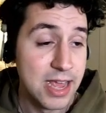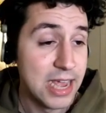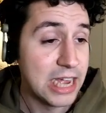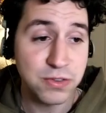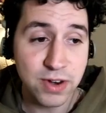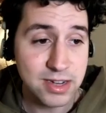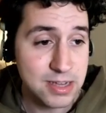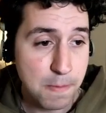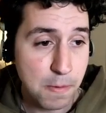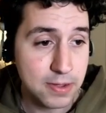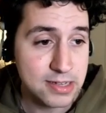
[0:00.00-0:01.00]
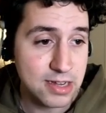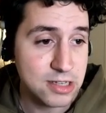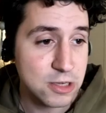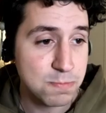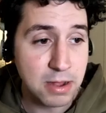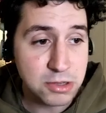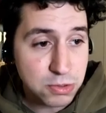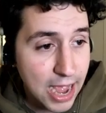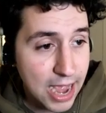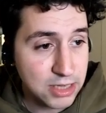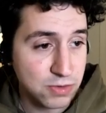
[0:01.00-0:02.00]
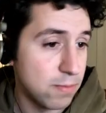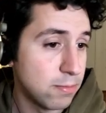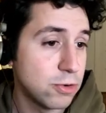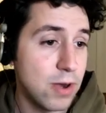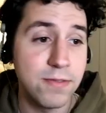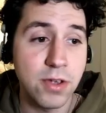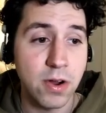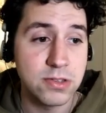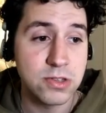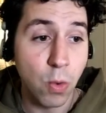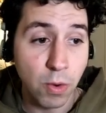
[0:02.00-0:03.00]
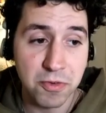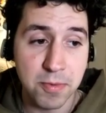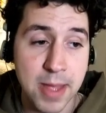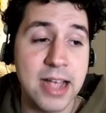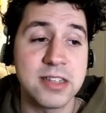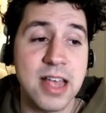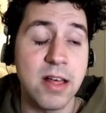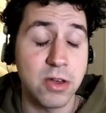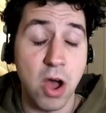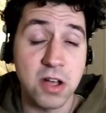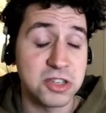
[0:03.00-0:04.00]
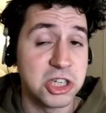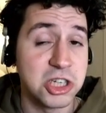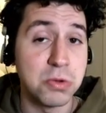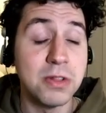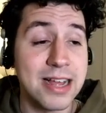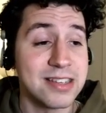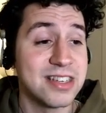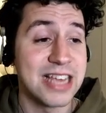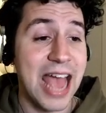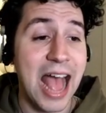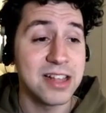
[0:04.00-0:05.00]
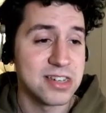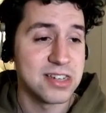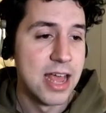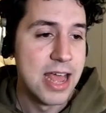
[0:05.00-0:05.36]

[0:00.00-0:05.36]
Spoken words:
He's very simple. He says spells you cast from graveyards or from exile cost 2 less to cast,